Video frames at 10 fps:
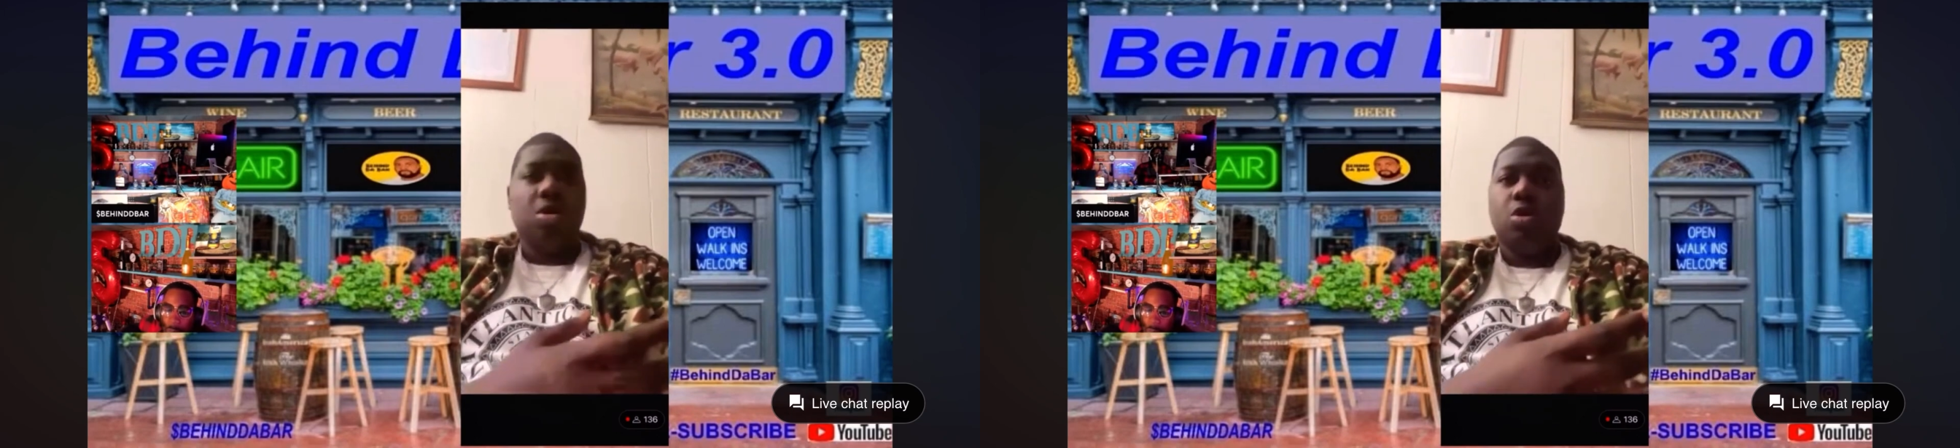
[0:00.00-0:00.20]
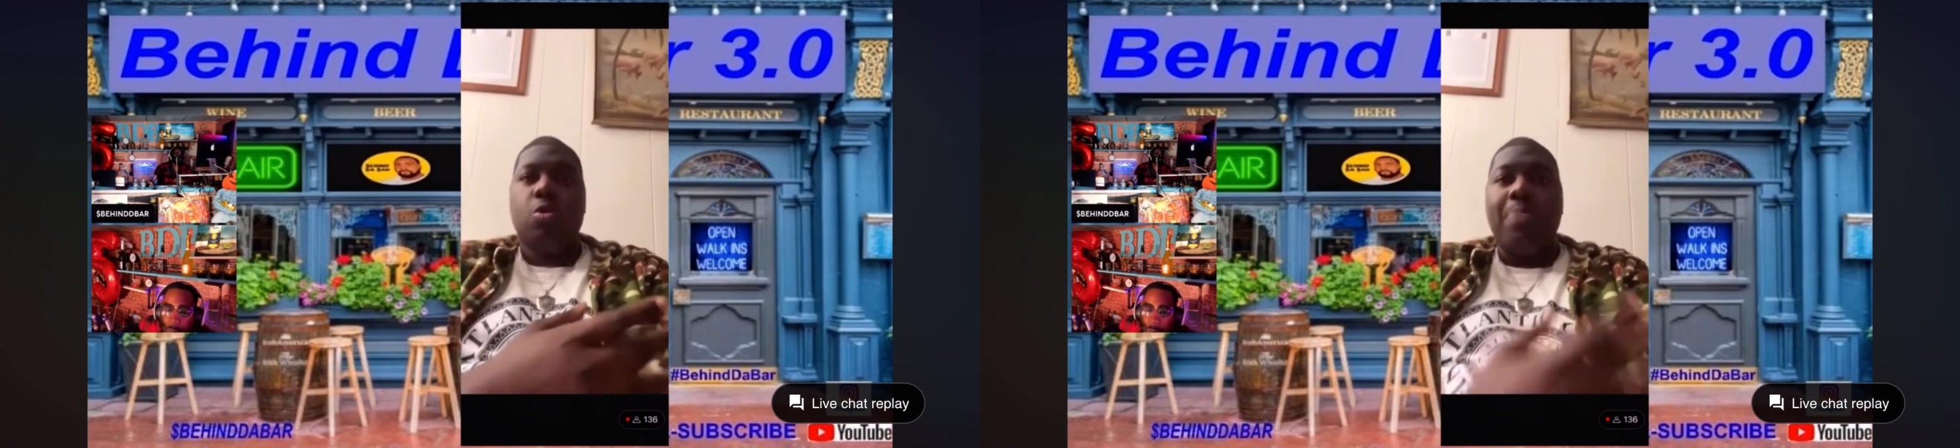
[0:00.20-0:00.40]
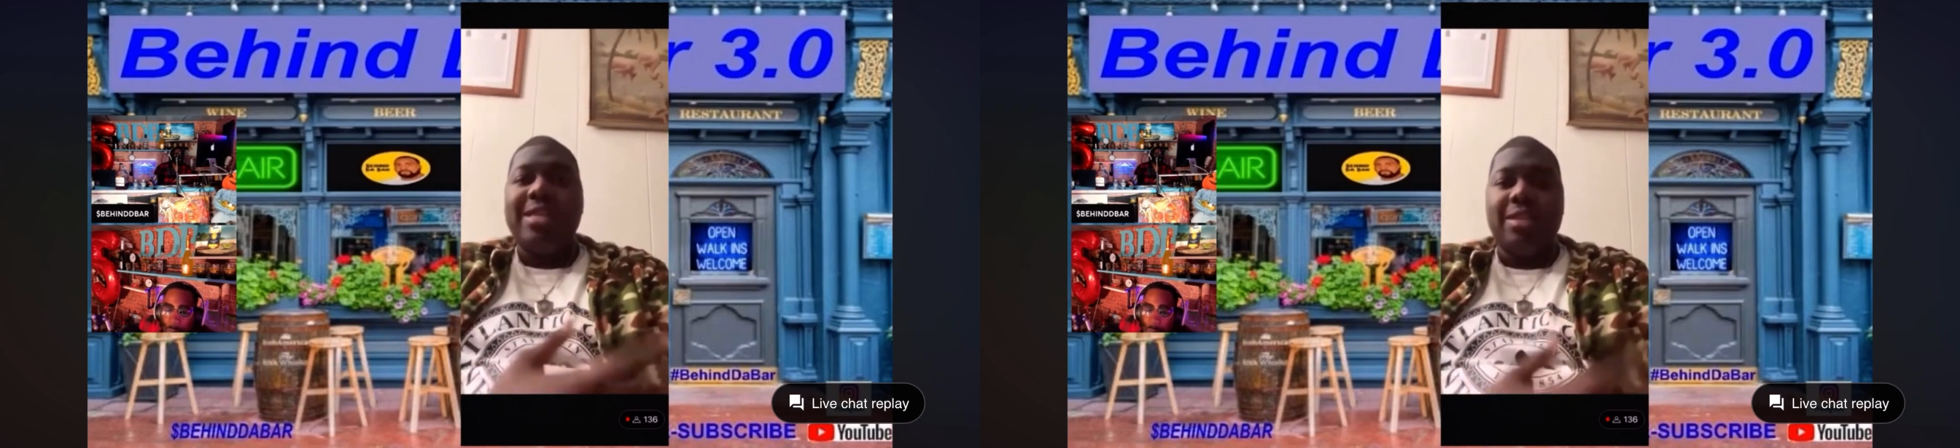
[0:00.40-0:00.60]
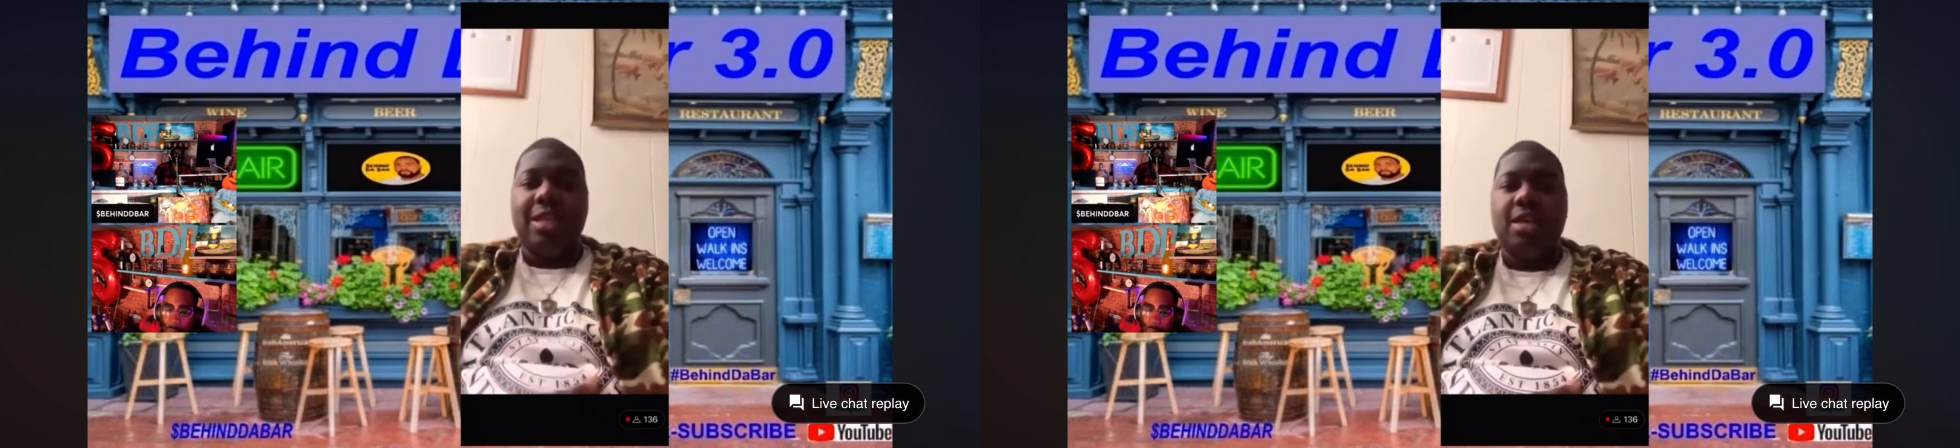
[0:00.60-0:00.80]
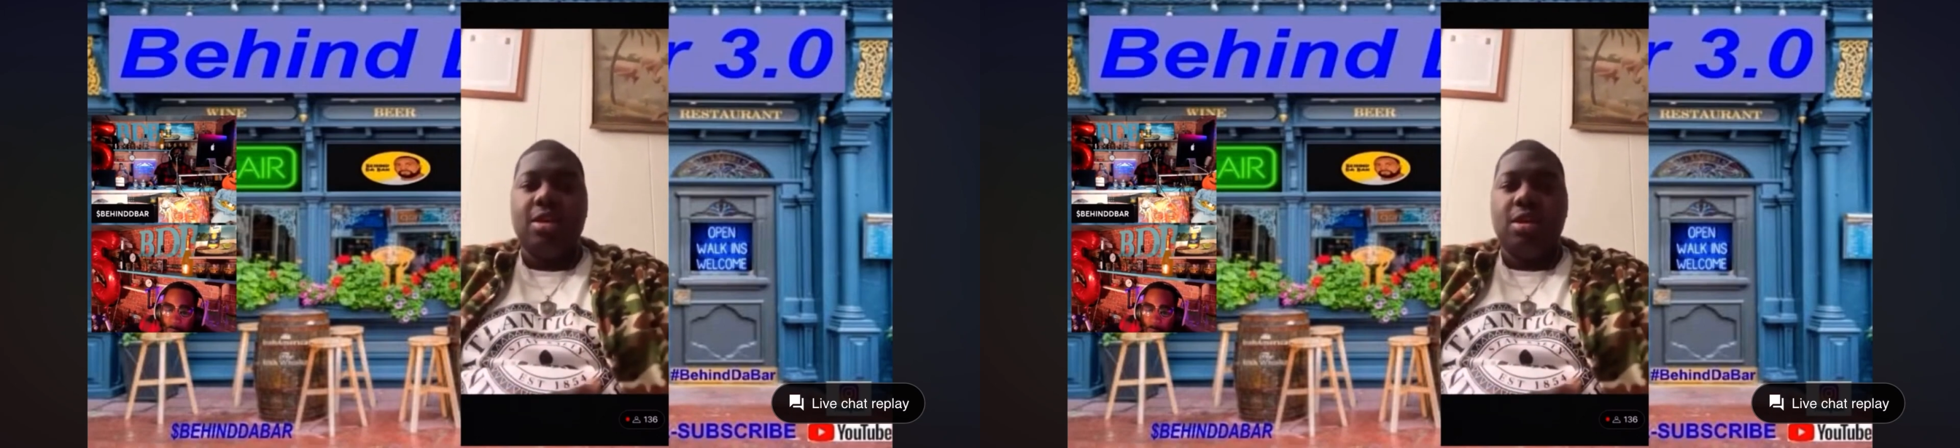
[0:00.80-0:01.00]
will basically